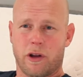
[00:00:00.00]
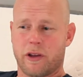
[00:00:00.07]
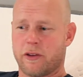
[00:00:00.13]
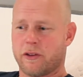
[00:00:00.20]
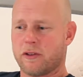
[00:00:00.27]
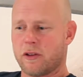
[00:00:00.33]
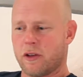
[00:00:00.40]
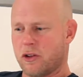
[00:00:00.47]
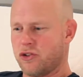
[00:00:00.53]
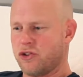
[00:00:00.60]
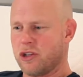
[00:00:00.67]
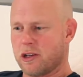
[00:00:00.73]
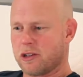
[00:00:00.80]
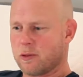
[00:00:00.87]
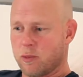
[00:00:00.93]
is
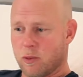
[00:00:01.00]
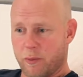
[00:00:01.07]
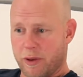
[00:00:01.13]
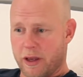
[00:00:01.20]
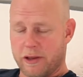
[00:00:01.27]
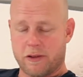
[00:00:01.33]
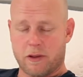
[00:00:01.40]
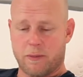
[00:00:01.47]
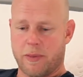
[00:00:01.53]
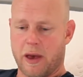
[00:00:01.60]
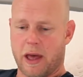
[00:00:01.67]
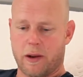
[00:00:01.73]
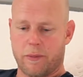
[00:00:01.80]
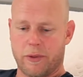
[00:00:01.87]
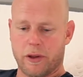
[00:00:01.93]
adjustable base
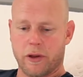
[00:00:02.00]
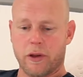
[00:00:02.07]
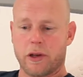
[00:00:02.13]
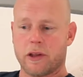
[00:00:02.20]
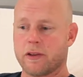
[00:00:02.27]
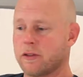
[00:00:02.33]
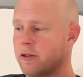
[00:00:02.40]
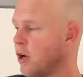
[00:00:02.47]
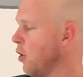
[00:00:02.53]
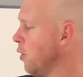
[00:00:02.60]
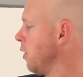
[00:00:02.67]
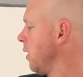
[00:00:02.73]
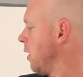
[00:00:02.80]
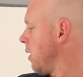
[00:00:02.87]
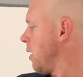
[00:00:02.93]
compatibility.
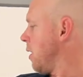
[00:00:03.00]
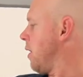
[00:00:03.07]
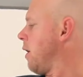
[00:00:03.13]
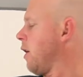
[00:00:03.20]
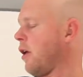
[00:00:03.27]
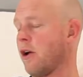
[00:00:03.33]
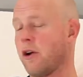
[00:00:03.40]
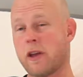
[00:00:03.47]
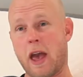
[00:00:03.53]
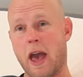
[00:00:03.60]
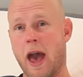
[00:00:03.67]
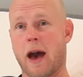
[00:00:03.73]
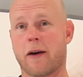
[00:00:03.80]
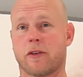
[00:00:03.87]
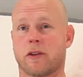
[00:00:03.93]
So Here you
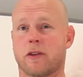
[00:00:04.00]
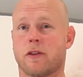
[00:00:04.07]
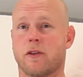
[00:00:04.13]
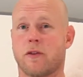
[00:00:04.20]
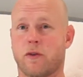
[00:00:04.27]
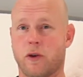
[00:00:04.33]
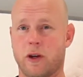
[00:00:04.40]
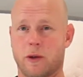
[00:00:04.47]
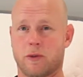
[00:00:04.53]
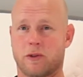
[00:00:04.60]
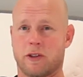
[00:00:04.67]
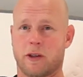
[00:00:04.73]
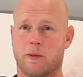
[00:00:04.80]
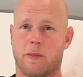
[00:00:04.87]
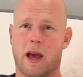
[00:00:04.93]
have it, the Freedom Sleep